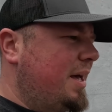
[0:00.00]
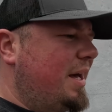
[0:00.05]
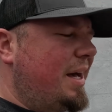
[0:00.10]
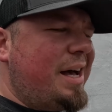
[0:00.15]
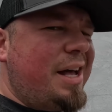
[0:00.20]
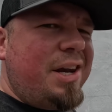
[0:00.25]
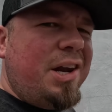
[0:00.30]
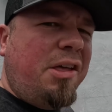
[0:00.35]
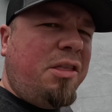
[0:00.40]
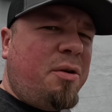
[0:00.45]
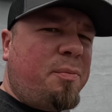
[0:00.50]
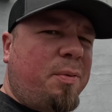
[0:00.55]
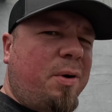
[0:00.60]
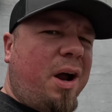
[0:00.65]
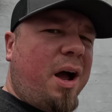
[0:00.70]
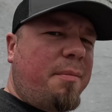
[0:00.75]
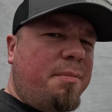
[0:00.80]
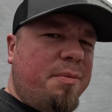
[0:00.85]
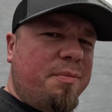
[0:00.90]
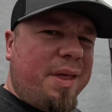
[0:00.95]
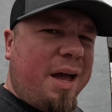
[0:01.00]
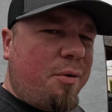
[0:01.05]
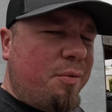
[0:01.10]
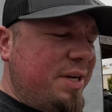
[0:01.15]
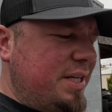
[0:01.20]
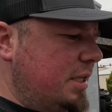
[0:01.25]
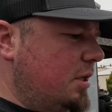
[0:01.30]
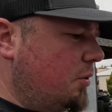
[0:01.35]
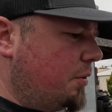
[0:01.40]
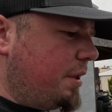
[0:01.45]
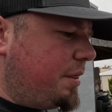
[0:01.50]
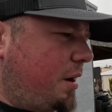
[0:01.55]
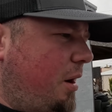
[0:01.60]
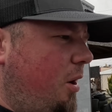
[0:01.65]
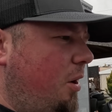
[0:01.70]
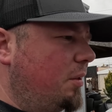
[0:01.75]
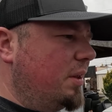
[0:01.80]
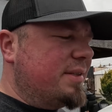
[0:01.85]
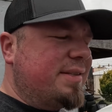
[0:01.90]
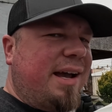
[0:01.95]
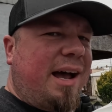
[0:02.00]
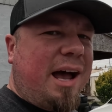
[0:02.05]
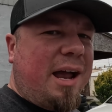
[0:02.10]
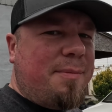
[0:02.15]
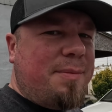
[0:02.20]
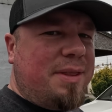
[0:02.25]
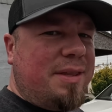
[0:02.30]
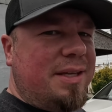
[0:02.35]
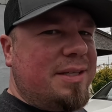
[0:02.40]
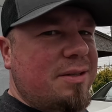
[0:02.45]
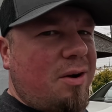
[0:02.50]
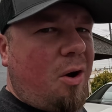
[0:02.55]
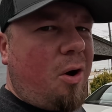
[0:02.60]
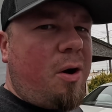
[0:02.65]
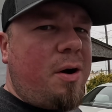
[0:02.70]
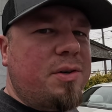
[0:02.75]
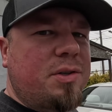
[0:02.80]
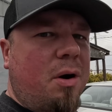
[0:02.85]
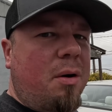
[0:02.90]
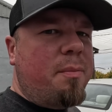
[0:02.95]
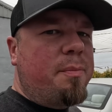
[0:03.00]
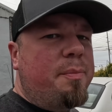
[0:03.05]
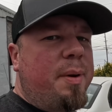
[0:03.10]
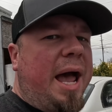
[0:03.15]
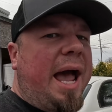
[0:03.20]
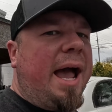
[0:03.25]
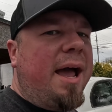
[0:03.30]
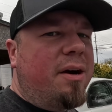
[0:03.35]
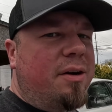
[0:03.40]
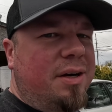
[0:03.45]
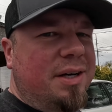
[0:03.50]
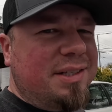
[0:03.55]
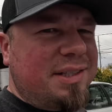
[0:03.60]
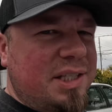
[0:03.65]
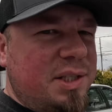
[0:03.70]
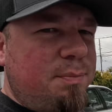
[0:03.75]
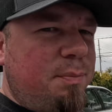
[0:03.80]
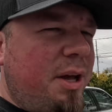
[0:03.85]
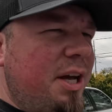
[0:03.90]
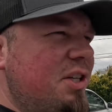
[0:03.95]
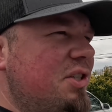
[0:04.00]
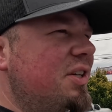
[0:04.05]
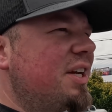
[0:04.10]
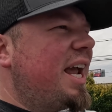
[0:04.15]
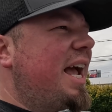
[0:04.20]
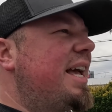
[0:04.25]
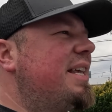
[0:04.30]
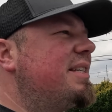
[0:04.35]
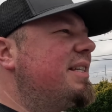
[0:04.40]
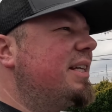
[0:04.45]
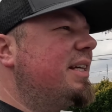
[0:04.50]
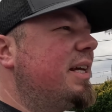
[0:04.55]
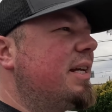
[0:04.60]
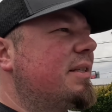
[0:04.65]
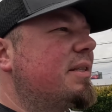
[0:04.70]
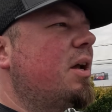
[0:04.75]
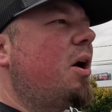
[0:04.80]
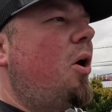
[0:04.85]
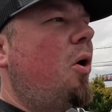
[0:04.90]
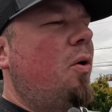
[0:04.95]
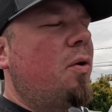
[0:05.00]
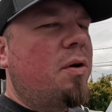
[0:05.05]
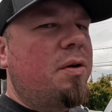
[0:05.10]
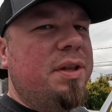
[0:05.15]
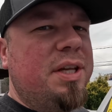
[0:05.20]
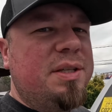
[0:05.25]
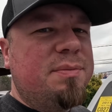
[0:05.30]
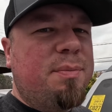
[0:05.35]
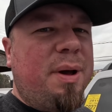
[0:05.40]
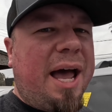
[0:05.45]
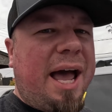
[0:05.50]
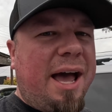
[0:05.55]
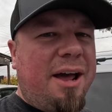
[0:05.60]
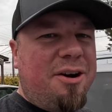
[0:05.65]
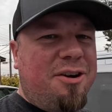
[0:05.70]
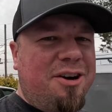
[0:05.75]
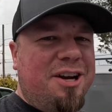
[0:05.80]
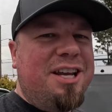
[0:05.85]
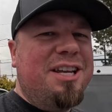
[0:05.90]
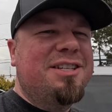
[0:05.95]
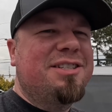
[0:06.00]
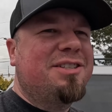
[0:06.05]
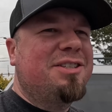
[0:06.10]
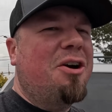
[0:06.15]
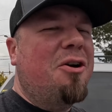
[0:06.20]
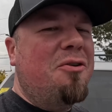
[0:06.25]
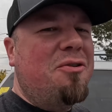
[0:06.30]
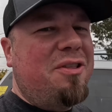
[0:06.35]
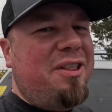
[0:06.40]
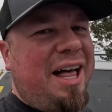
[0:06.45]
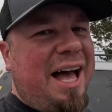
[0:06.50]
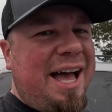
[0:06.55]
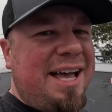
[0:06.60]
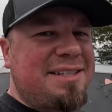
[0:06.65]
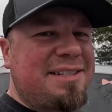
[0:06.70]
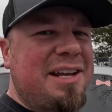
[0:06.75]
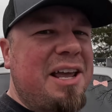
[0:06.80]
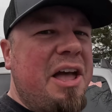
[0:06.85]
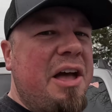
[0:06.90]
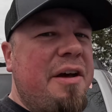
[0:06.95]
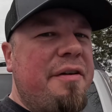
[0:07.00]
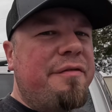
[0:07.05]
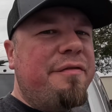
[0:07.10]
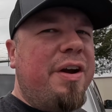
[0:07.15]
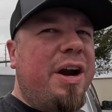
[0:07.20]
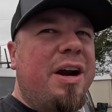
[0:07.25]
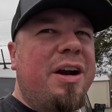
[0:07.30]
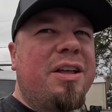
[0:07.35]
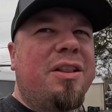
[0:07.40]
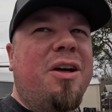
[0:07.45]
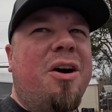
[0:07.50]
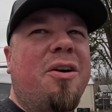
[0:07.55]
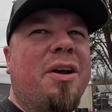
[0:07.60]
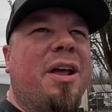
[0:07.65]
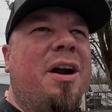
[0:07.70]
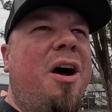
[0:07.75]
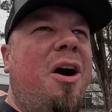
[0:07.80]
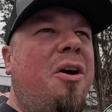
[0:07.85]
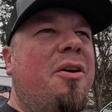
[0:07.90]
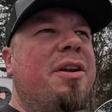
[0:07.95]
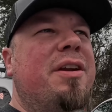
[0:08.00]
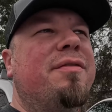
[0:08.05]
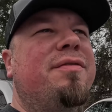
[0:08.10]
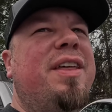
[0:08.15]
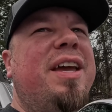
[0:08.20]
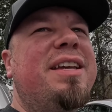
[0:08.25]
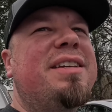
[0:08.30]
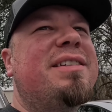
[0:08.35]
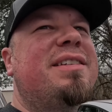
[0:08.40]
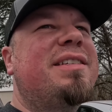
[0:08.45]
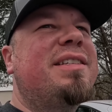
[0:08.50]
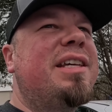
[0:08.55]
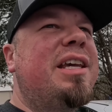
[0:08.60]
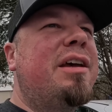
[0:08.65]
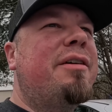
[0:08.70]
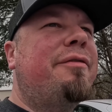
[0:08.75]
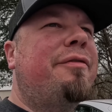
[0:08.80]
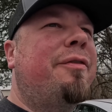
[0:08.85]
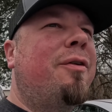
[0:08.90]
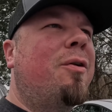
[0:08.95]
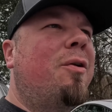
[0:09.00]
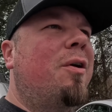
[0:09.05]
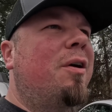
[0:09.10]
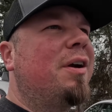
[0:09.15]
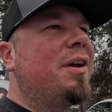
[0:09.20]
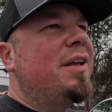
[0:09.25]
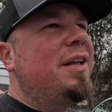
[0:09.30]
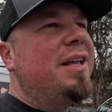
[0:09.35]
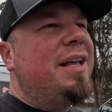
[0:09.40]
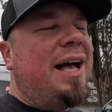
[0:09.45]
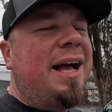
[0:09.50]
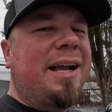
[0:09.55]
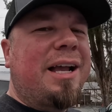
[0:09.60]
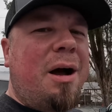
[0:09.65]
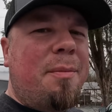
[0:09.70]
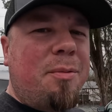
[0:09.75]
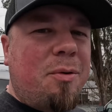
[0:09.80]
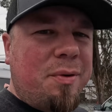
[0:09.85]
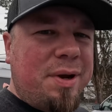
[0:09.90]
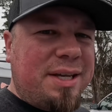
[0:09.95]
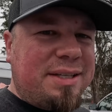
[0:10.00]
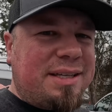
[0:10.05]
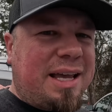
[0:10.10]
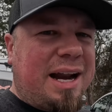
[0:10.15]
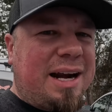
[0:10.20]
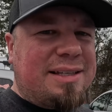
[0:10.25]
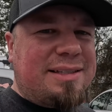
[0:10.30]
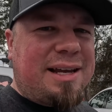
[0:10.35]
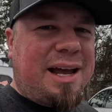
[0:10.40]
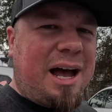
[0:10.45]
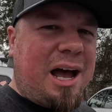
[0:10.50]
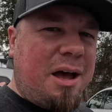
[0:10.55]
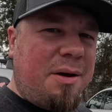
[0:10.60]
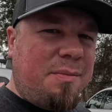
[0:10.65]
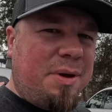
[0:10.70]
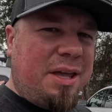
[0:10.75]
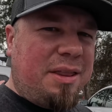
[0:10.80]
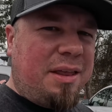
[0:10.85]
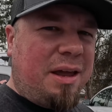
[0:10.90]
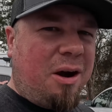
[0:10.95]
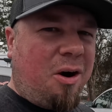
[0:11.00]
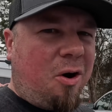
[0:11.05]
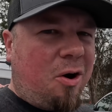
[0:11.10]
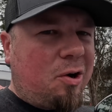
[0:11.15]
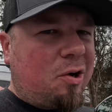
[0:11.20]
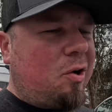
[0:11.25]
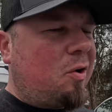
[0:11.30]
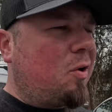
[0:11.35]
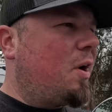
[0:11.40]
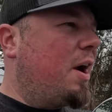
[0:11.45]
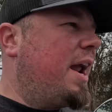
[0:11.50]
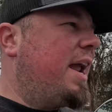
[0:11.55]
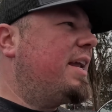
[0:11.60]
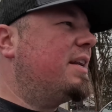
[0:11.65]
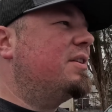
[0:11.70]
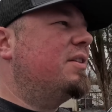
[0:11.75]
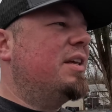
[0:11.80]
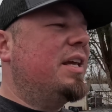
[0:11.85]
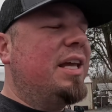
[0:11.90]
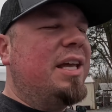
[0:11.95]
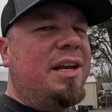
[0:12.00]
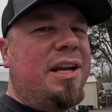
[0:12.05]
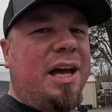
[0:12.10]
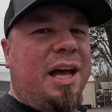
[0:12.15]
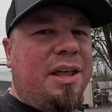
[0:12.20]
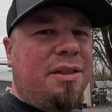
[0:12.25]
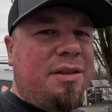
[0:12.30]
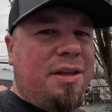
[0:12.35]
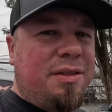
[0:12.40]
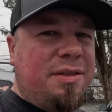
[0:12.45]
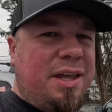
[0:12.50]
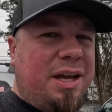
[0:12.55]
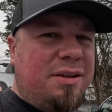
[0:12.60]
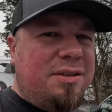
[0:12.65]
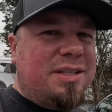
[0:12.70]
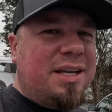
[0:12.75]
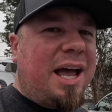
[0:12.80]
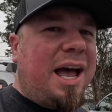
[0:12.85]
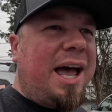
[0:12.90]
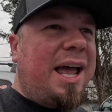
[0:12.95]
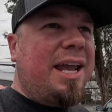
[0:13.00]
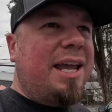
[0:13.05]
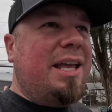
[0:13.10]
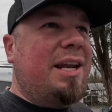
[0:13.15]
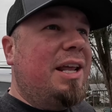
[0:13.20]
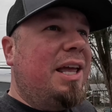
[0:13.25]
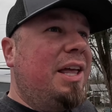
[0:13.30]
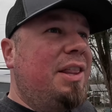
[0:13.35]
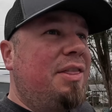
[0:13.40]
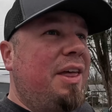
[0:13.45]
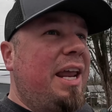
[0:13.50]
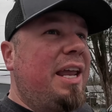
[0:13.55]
Another problem that we deal with all the time in these cars are batteries, especially as it gets colder. These batteries don't last very long at all, and if they sit for a couple weeks at a time and they aren't cranked, then they'll die. And